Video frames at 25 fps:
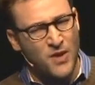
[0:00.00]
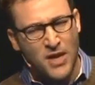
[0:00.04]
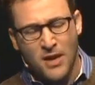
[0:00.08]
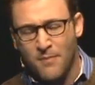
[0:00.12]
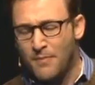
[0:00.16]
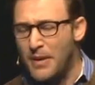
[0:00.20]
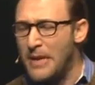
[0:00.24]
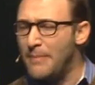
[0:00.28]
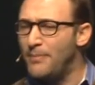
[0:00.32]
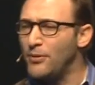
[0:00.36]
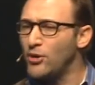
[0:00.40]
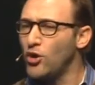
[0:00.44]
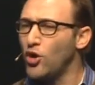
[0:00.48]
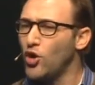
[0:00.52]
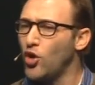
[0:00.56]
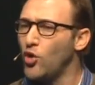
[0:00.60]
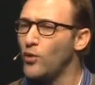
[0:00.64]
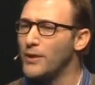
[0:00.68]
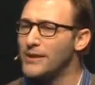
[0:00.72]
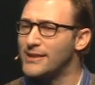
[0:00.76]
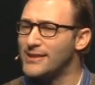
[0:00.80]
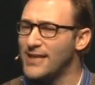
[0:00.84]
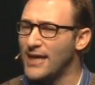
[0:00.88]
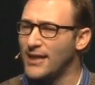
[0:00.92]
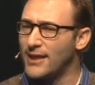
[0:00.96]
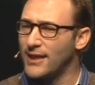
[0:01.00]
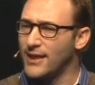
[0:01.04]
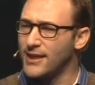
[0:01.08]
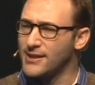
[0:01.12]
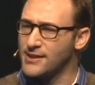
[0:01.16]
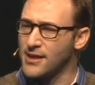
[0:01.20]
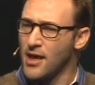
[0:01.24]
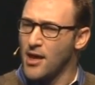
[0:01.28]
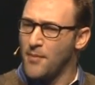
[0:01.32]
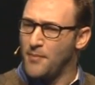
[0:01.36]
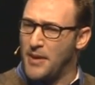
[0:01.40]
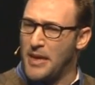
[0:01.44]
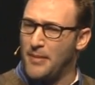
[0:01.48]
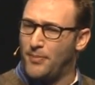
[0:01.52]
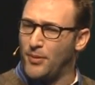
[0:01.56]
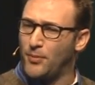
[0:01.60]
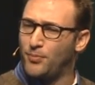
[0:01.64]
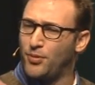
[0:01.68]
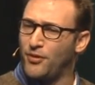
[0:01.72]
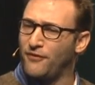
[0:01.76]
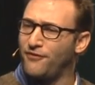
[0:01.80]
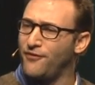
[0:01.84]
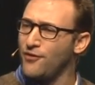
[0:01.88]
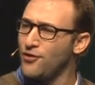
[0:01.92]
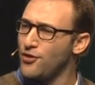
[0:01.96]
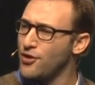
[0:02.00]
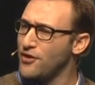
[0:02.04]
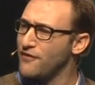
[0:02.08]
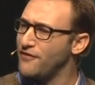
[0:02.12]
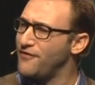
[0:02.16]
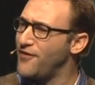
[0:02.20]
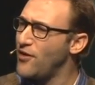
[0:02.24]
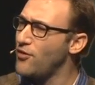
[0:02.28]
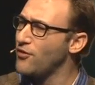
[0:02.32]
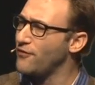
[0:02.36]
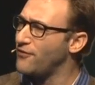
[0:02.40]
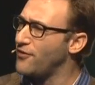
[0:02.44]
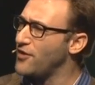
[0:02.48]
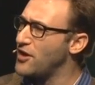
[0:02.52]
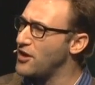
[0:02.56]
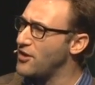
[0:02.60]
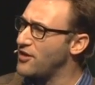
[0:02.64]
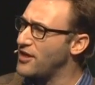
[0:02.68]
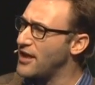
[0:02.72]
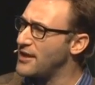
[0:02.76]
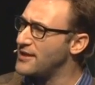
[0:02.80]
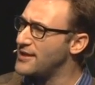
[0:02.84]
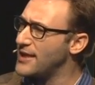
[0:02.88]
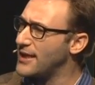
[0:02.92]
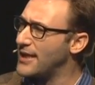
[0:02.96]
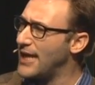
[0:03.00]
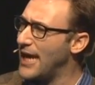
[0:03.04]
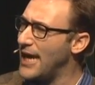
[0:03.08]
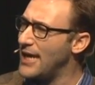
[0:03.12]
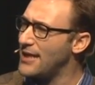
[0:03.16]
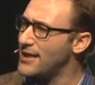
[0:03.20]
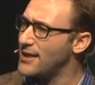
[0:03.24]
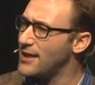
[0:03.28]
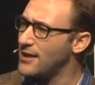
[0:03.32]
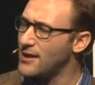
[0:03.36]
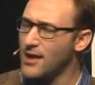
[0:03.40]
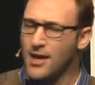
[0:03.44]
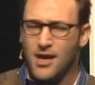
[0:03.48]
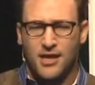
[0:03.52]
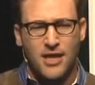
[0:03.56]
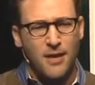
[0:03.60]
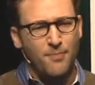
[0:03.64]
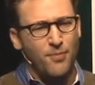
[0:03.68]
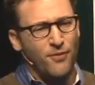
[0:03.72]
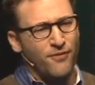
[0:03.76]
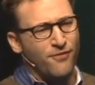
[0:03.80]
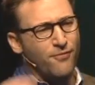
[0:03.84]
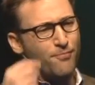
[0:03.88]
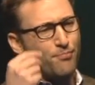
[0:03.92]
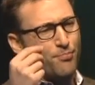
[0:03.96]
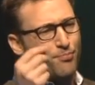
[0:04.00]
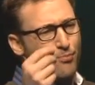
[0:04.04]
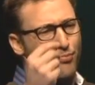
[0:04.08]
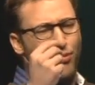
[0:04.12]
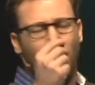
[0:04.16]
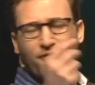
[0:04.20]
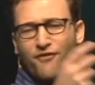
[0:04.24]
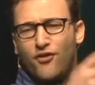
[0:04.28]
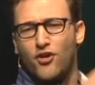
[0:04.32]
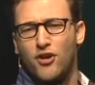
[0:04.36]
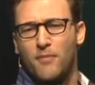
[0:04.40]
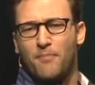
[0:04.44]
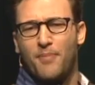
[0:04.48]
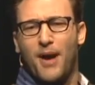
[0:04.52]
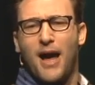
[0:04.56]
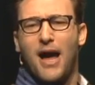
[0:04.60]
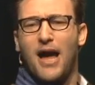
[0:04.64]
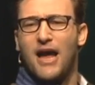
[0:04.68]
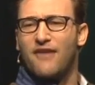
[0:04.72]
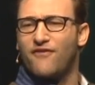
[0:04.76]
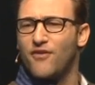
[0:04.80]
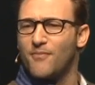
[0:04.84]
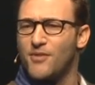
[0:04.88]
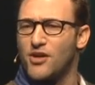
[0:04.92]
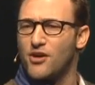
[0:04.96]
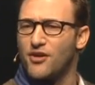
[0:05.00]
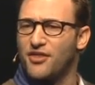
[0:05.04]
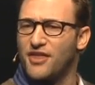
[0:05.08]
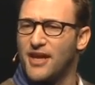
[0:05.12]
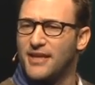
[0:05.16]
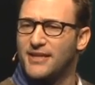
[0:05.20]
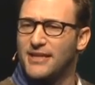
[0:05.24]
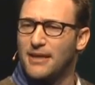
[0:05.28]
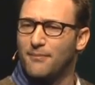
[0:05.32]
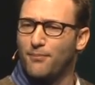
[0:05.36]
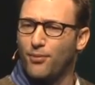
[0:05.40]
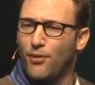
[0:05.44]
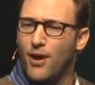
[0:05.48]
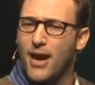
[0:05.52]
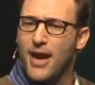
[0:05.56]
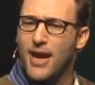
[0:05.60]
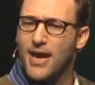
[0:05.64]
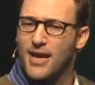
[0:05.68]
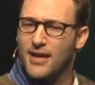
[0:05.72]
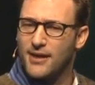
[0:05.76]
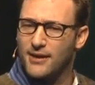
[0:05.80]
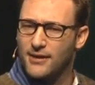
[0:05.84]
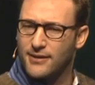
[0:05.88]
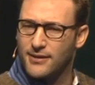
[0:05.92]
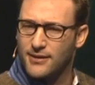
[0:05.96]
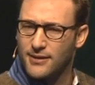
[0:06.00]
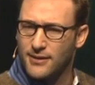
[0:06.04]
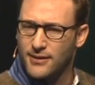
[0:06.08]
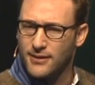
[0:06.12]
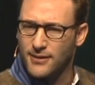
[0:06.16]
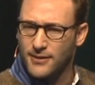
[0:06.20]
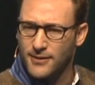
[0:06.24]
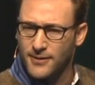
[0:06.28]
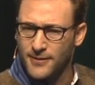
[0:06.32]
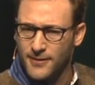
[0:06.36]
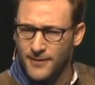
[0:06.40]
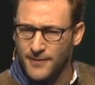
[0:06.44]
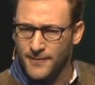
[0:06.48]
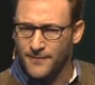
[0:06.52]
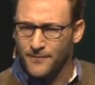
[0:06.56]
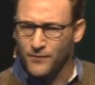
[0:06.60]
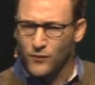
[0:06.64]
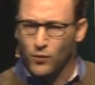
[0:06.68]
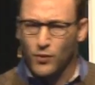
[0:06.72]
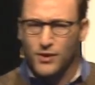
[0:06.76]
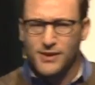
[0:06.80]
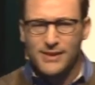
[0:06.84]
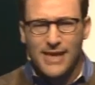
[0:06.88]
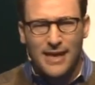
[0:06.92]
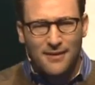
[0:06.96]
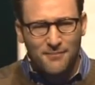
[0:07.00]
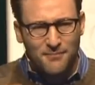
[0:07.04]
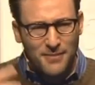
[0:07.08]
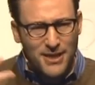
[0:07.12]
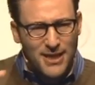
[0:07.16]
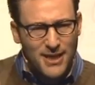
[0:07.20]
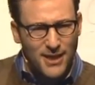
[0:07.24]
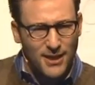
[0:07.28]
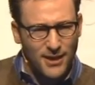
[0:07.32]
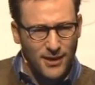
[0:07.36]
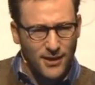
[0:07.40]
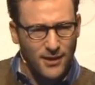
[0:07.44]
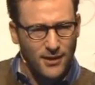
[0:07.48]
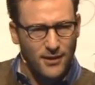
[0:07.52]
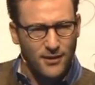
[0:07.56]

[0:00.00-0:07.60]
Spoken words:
People are always telling us people prefer to vote for the authentic candidate. They prefer to buy from the authentic brand. What does that mean?